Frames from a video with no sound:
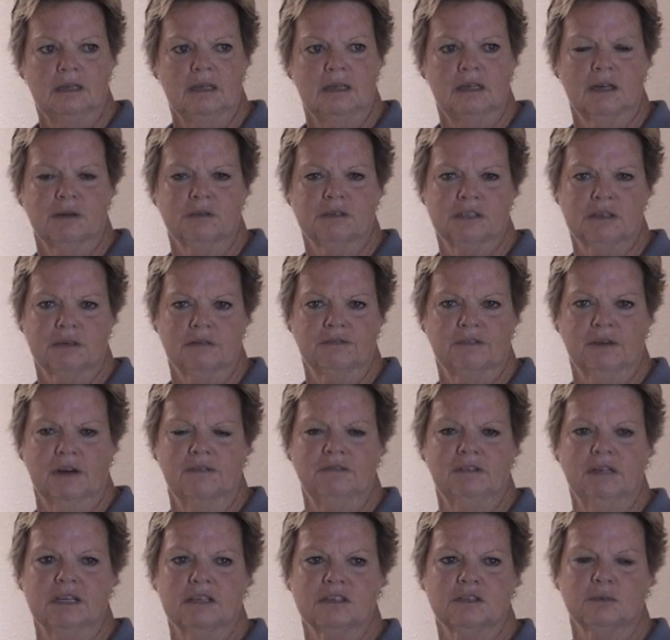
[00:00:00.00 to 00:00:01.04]
and I was there
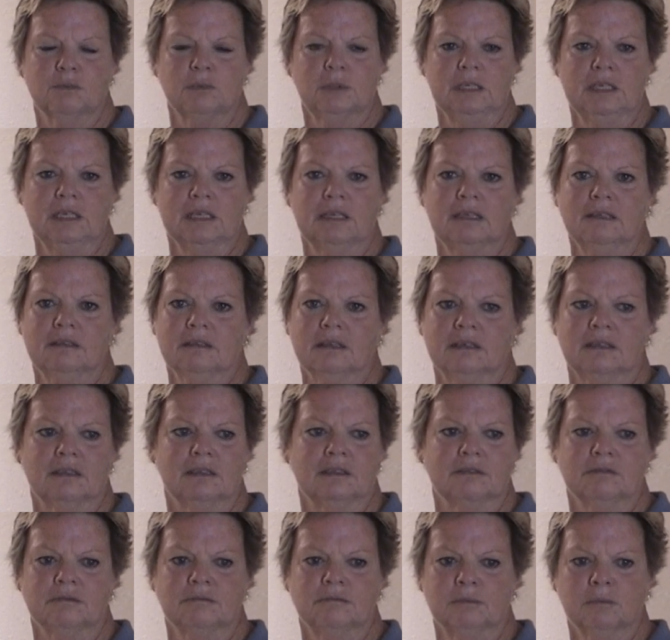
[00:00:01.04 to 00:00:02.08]
5 days a week,
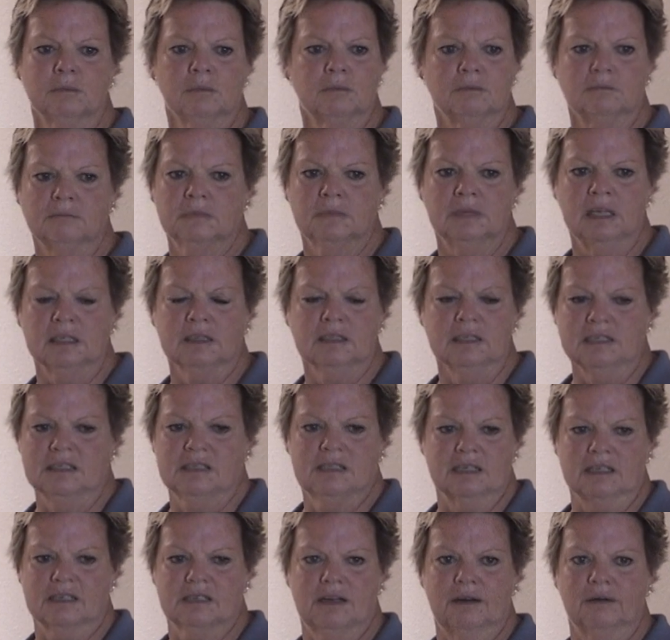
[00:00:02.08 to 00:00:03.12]
at
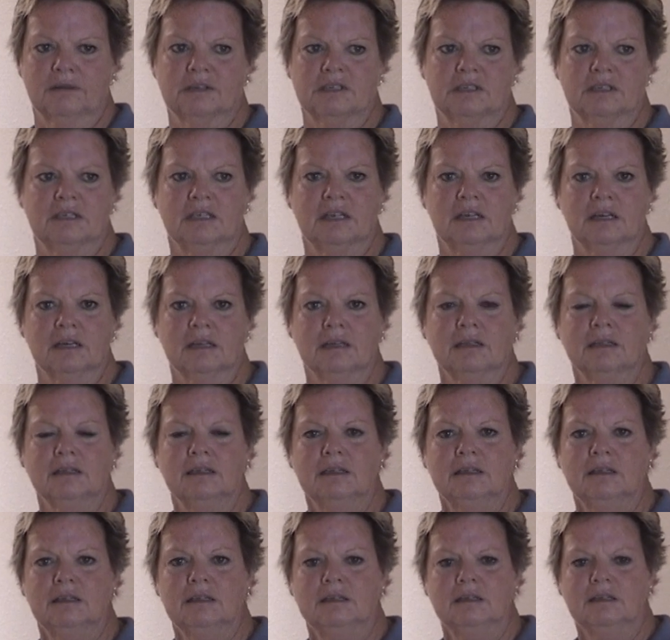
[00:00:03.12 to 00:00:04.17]
least 6 hours a day.
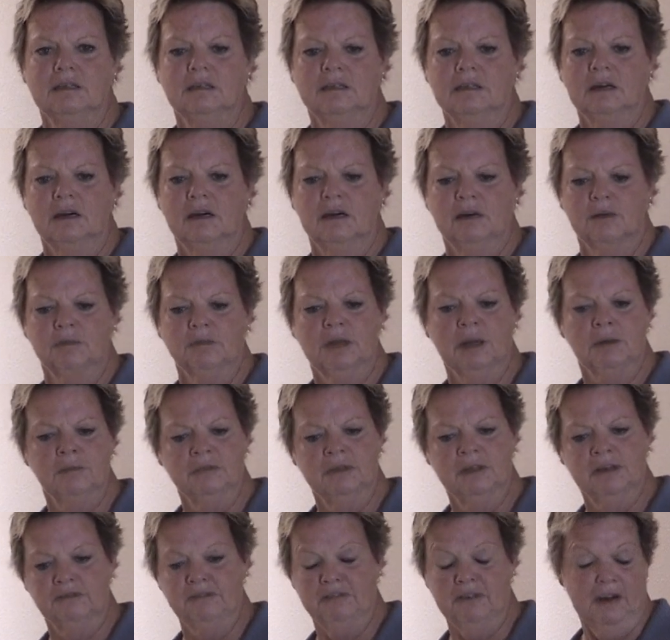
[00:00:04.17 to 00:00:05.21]

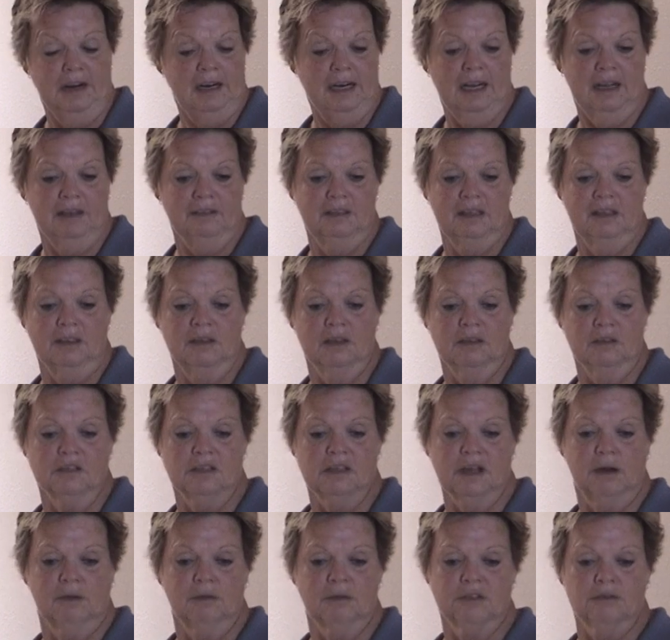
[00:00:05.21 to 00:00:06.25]
Coming to find out that
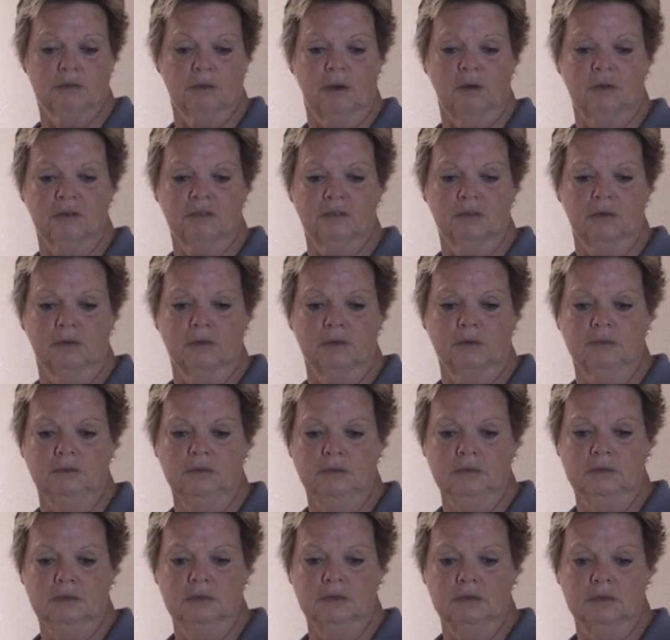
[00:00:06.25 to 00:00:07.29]
those hours were
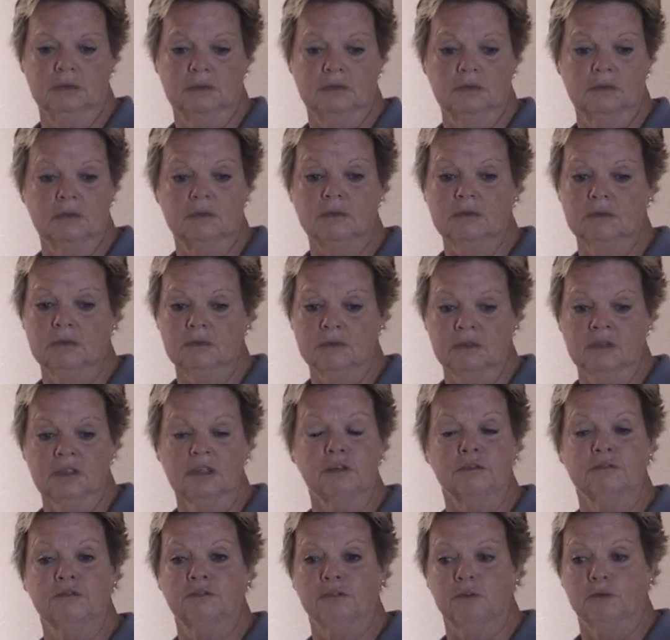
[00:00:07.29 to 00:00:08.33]
also
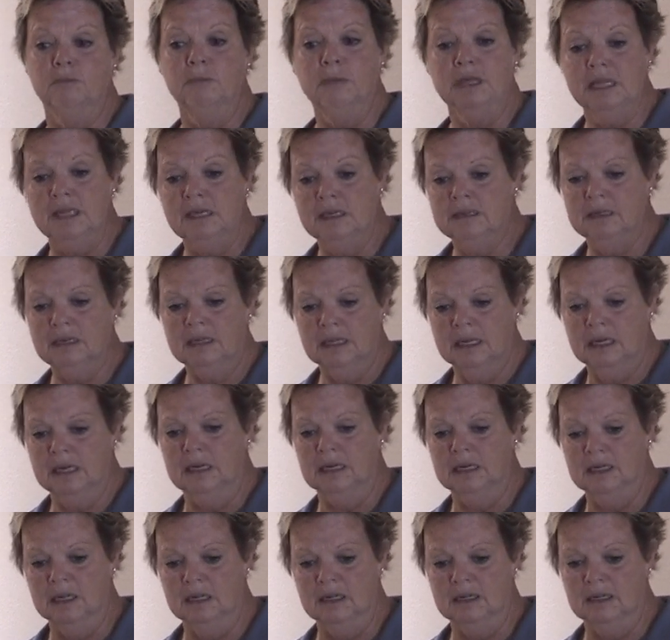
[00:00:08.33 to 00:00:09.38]
good for me,
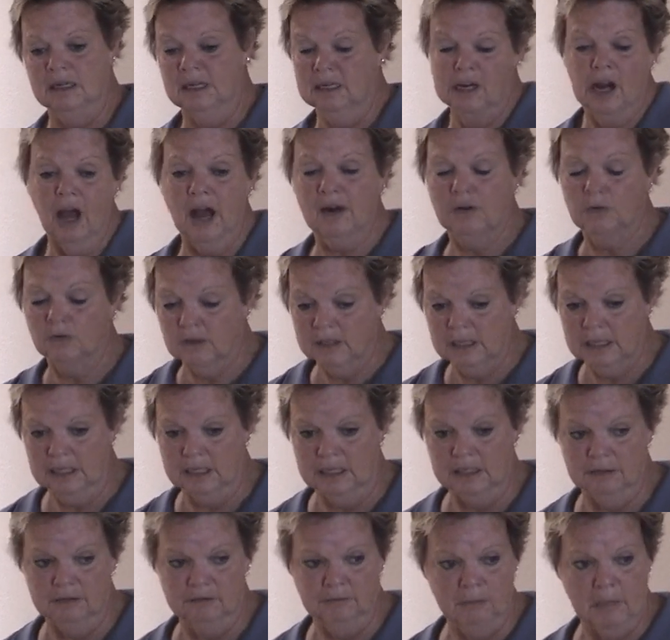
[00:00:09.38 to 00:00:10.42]
and not
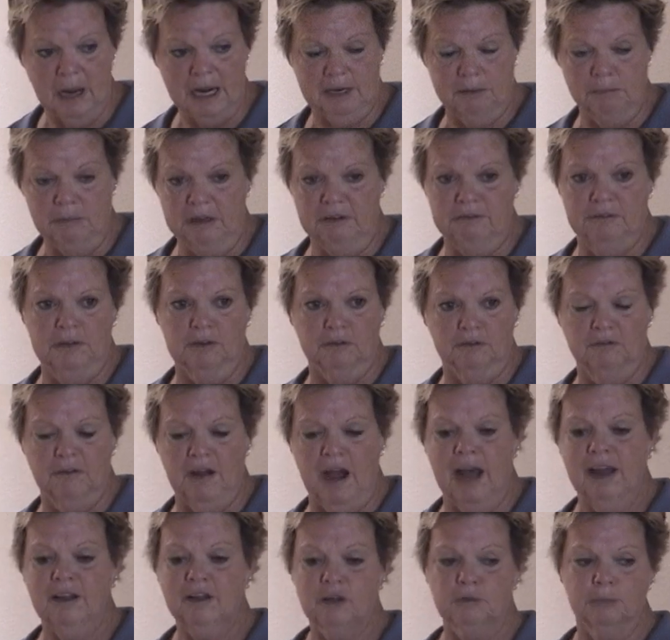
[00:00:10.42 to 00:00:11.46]
only in making me feel
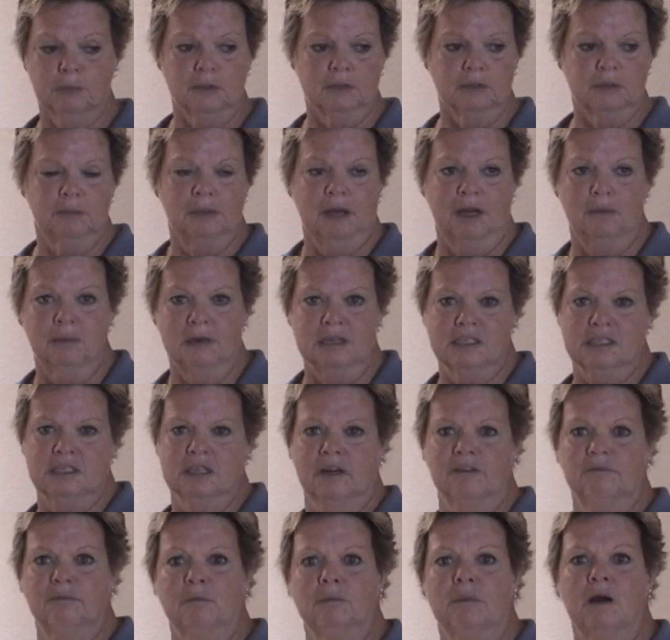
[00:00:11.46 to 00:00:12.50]
valuable about
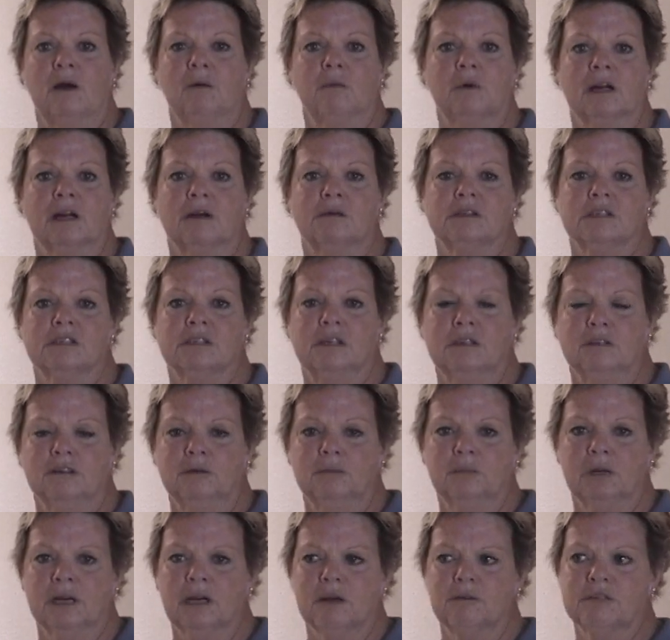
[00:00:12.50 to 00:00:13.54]
myself and about what I was
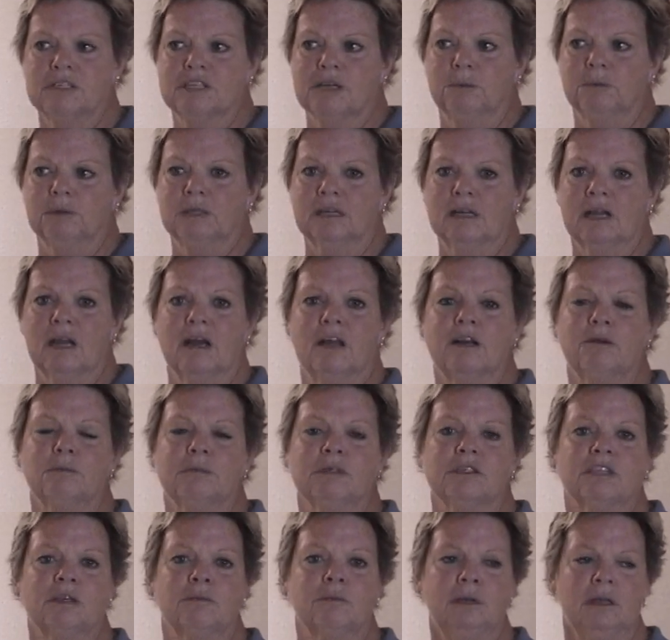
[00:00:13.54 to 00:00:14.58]
doing, but I was able to count
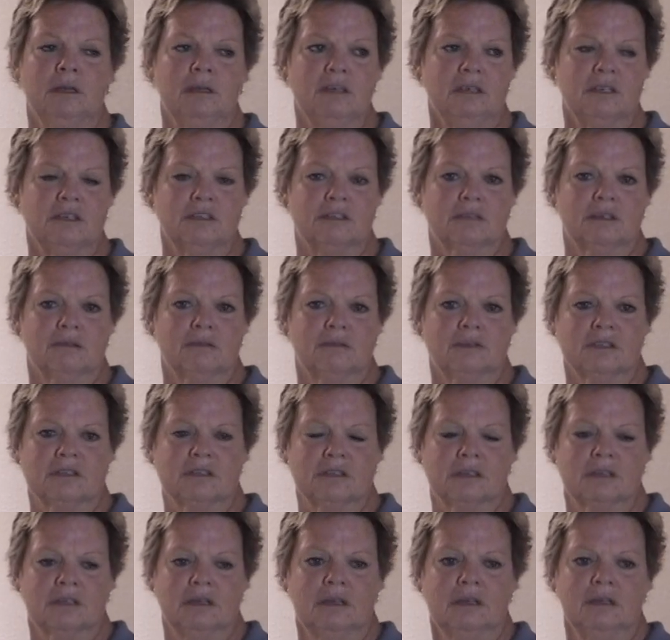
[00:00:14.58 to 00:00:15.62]
them as community
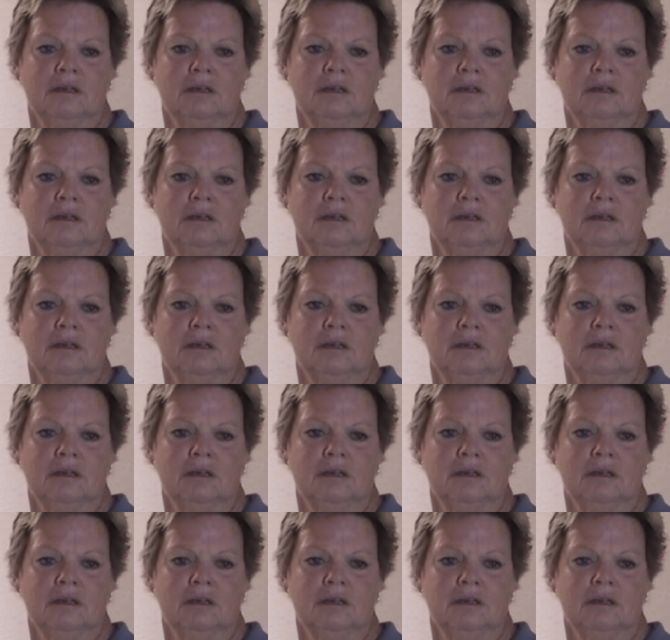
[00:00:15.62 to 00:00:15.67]
service